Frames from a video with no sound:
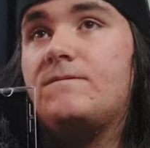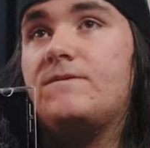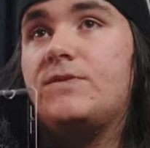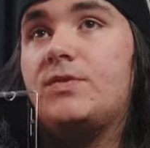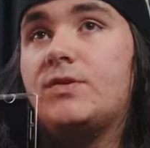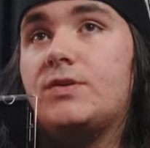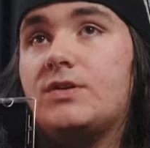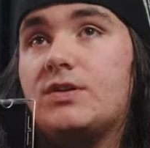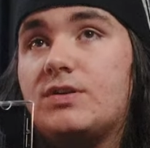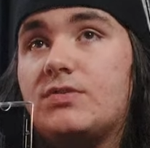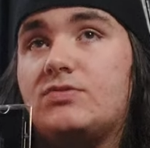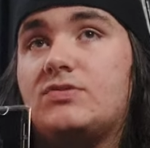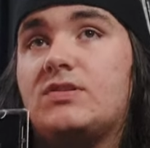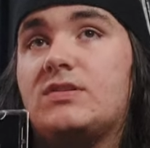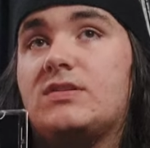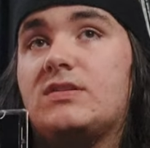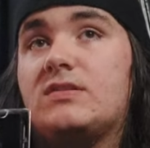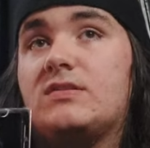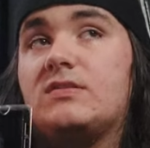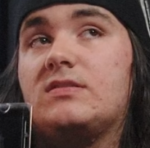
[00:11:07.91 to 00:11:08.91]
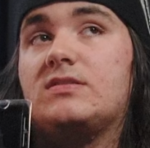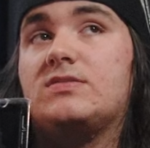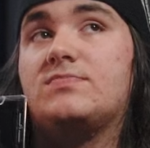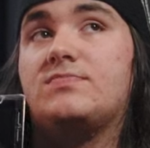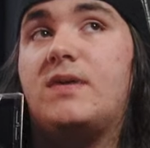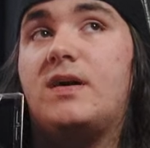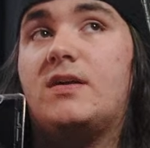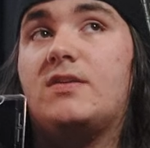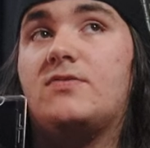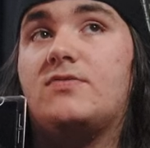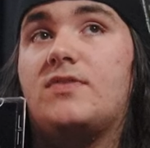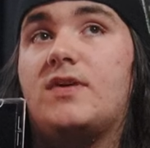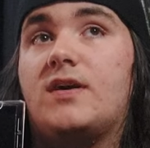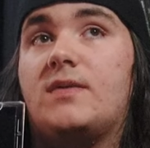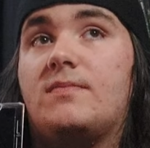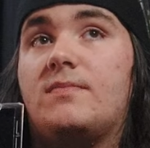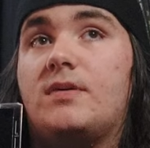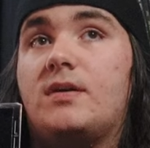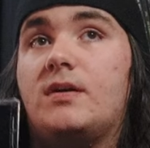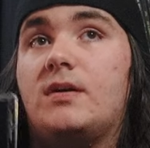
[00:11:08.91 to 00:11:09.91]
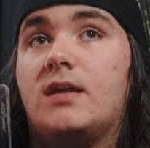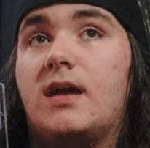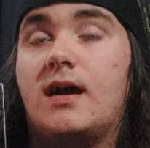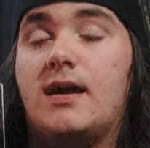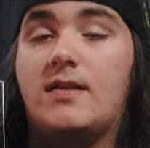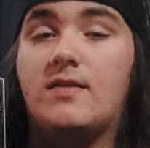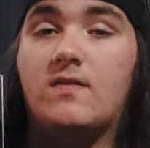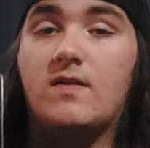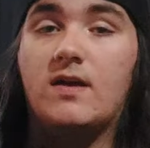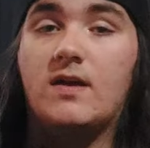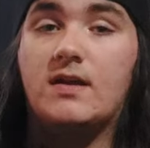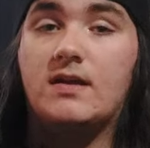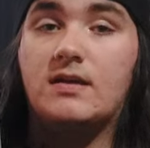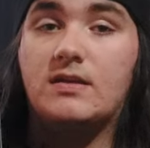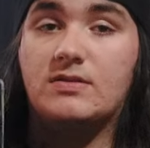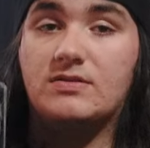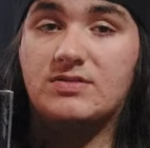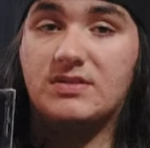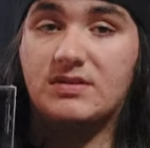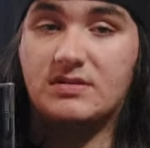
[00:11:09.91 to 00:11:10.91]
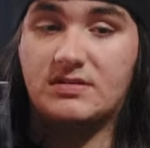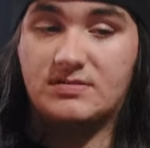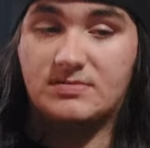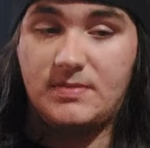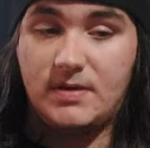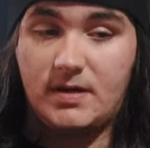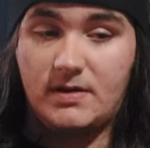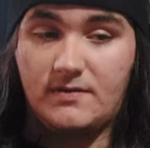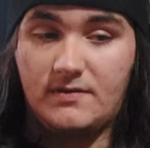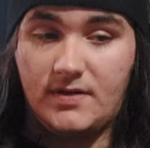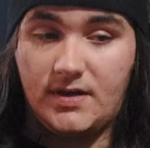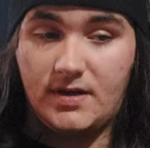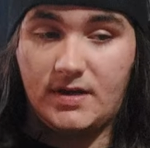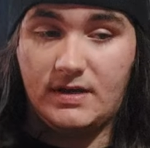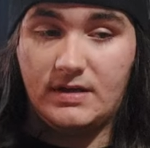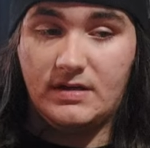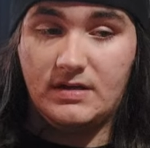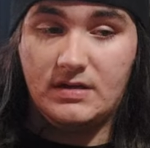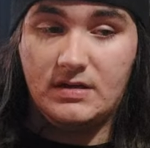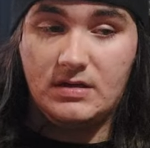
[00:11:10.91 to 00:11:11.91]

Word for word: for using Spotify, but I like using Spotify